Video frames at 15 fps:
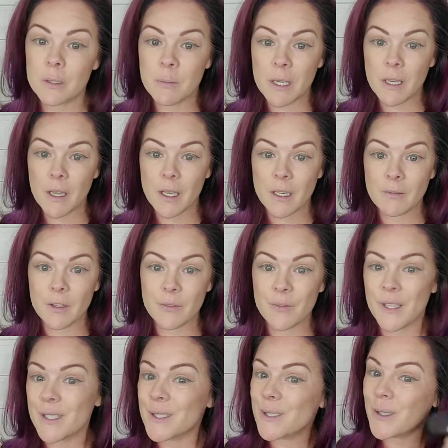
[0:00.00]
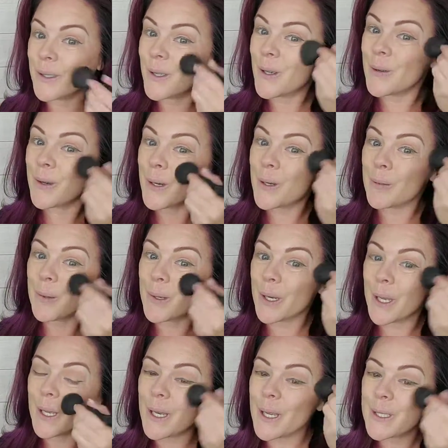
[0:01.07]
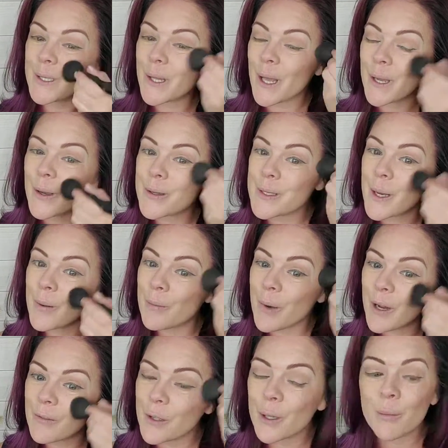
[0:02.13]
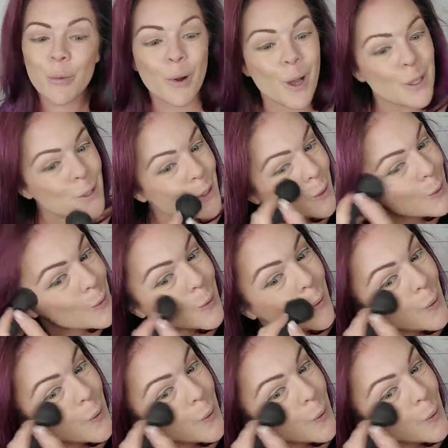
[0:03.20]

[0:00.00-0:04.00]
make kind of a face so you know where to put it. So that goes above your bronzer.